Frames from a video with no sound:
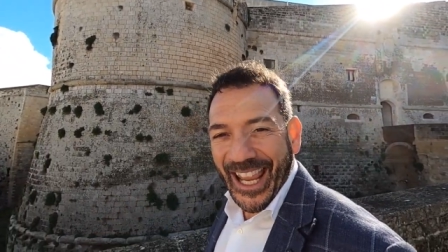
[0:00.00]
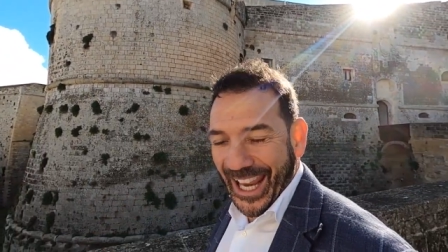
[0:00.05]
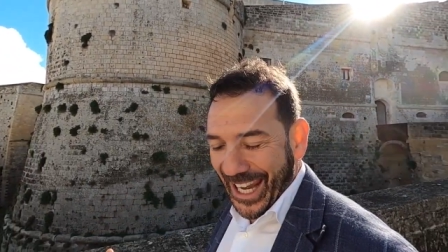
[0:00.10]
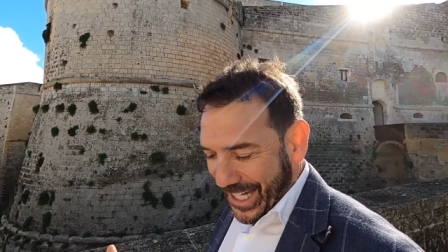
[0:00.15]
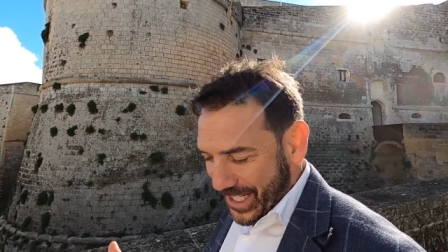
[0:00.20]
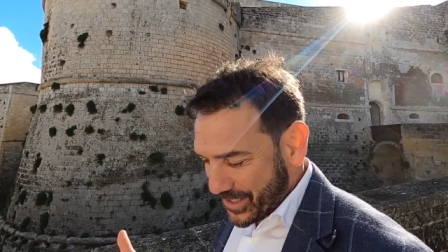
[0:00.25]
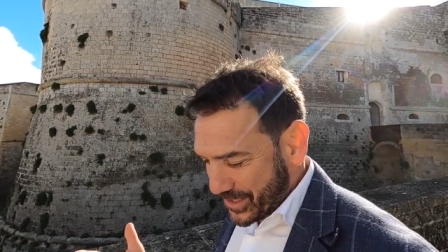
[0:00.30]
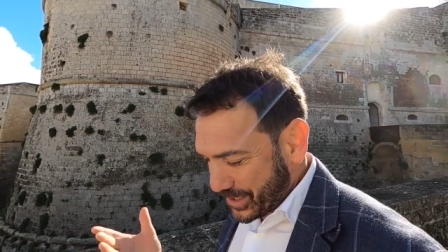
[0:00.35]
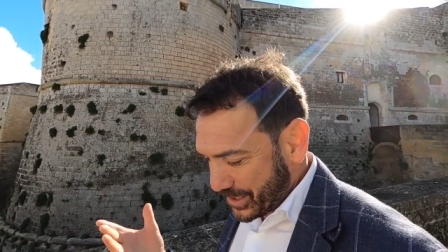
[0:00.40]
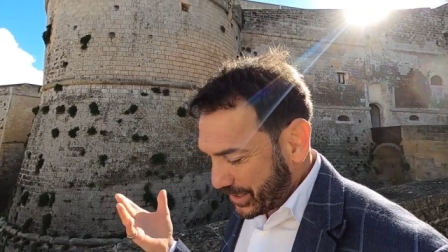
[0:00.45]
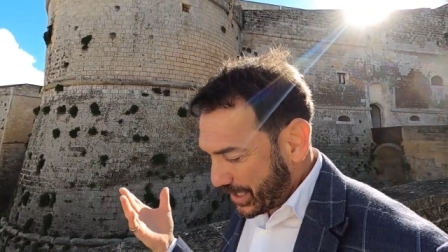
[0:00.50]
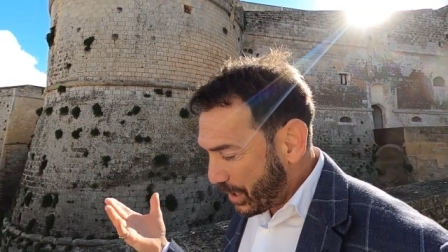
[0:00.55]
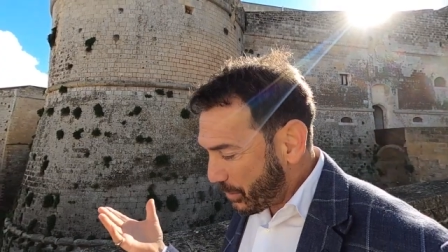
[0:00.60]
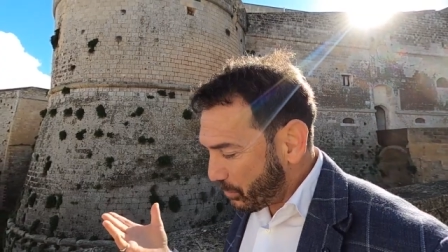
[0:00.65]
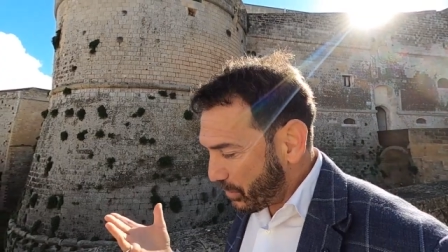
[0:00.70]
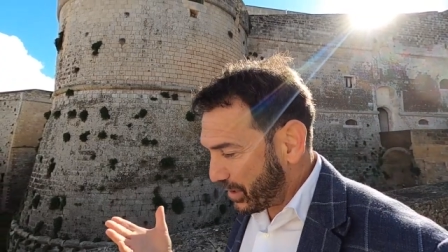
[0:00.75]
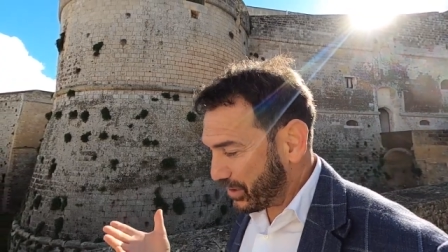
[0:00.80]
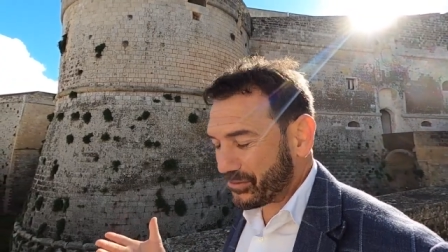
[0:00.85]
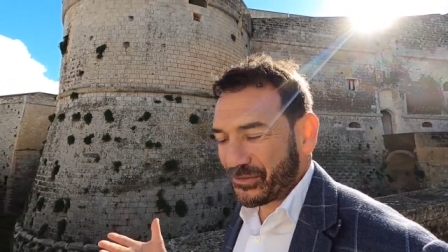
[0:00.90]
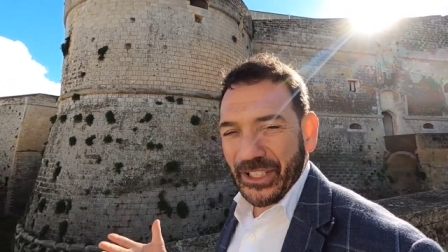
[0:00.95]
And they
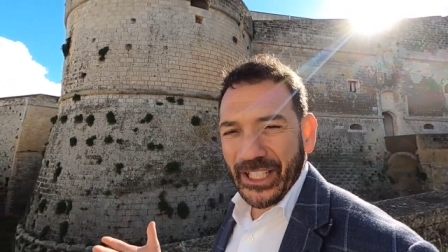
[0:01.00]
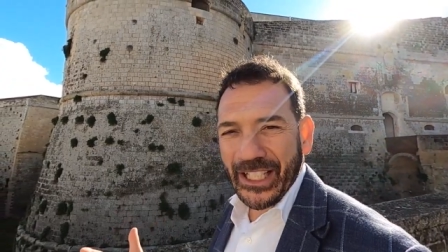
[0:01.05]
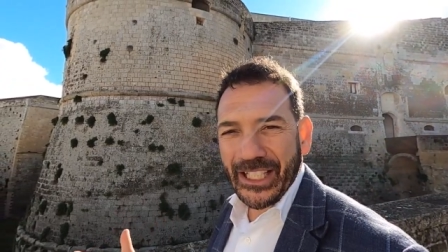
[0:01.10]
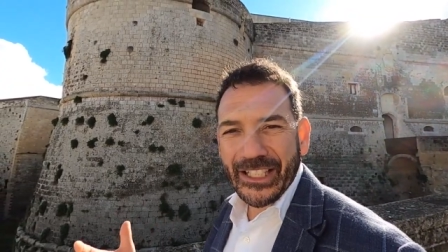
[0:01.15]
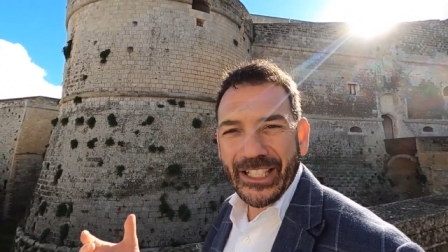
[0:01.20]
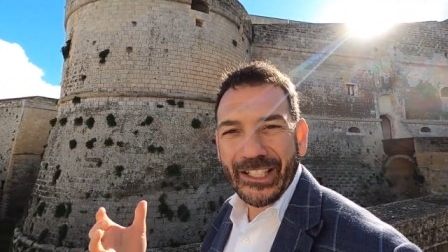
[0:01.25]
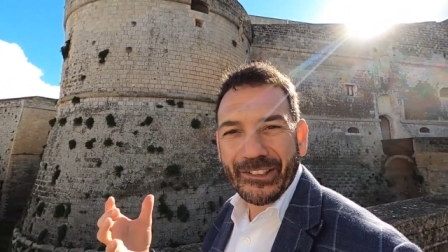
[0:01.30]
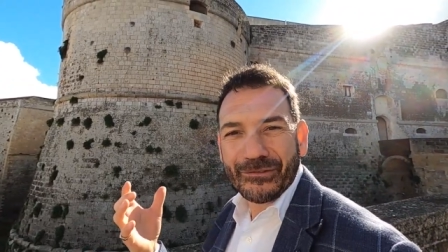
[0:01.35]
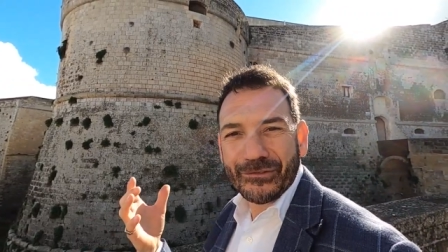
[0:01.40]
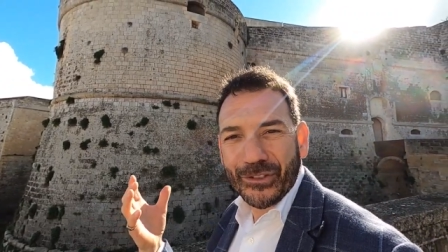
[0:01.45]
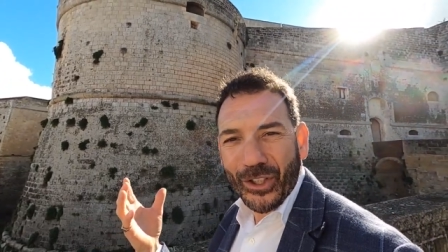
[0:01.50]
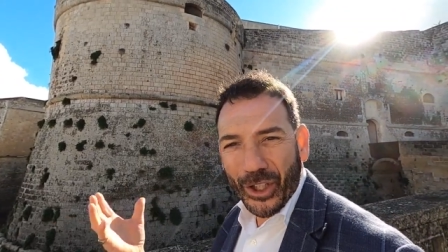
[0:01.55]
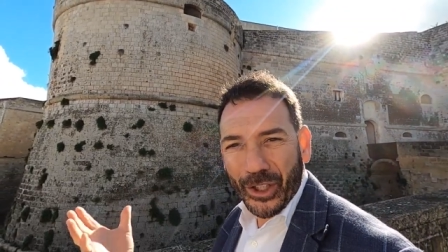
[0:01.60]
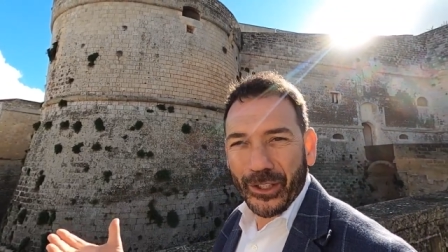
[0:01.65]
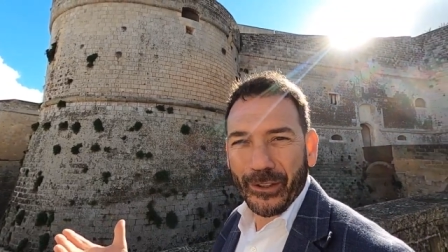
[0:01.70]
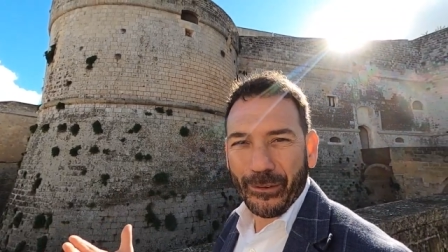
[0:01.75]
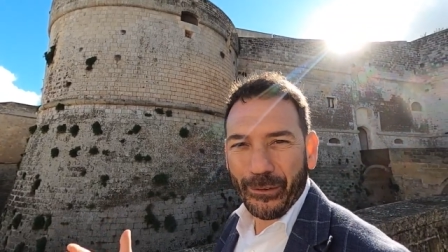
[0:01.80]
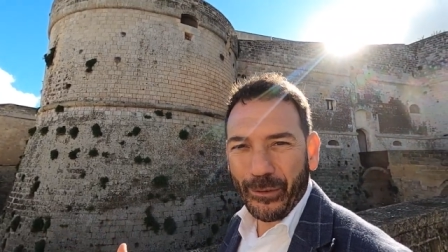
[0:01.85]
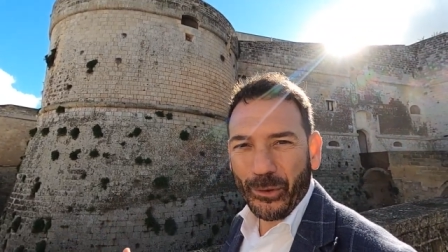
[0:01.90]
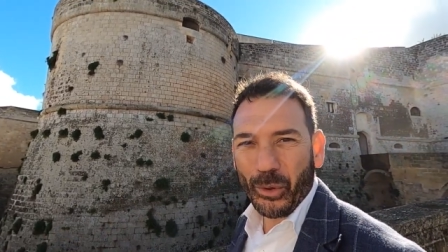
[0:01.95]
were really the
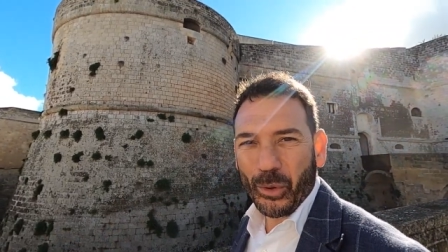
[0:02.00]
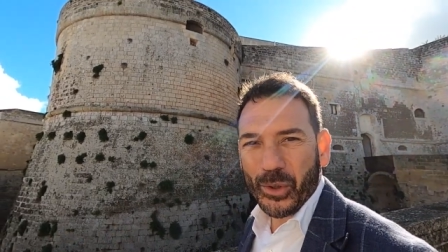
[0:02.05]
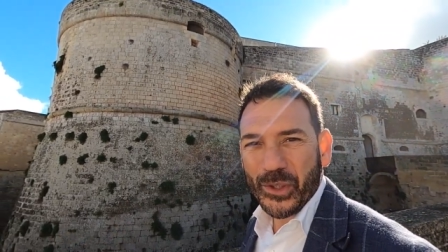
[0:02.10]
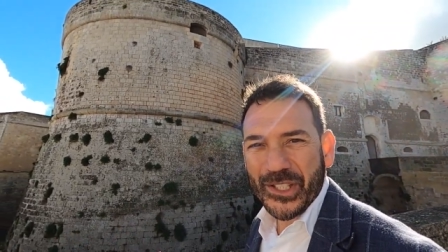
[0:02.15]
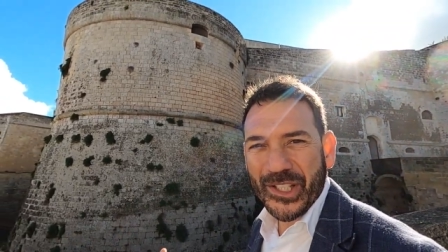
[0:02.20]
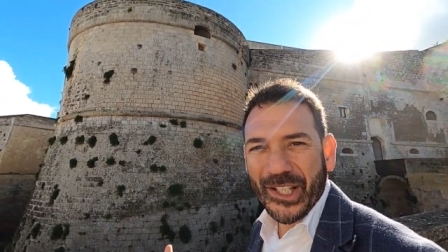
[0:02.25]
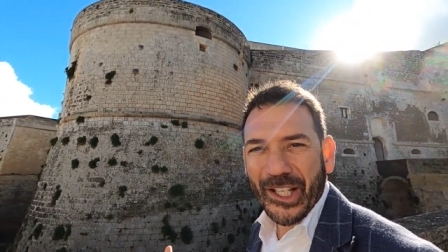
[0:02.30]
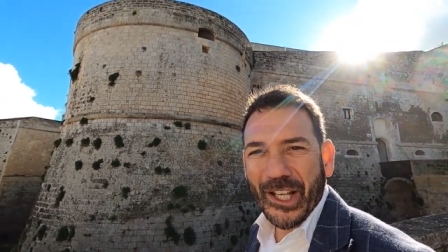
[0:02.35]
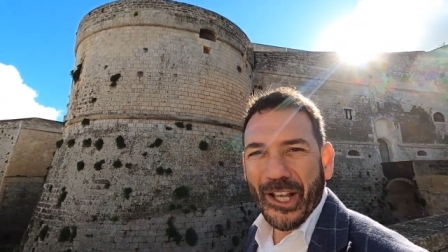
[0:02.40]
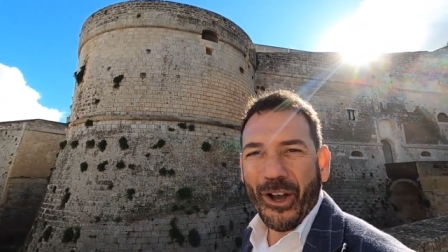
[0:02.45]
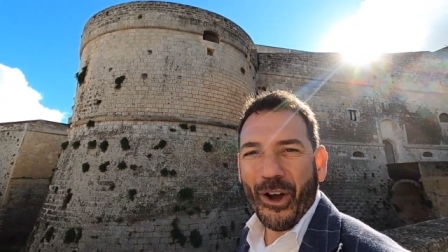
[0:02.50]
rockfort